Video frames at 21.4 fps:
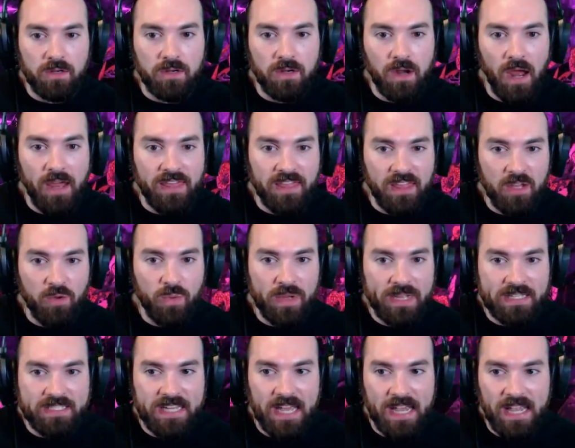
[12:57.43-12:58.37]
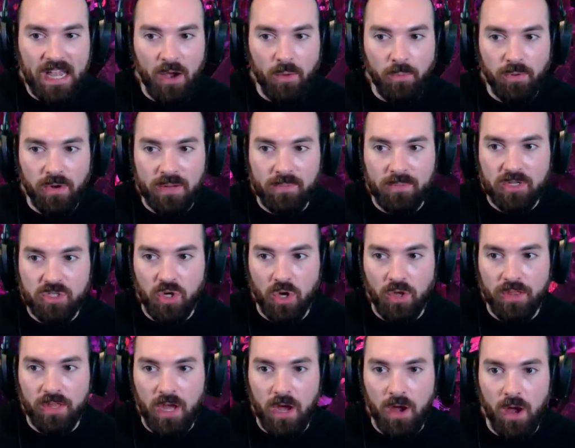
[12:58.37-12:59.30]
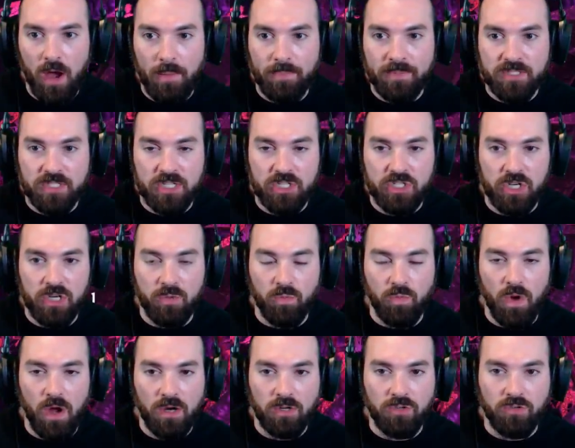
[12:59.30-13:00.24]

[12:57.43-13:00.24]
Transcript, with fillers: I think we could take out pretty much all the opposition in rock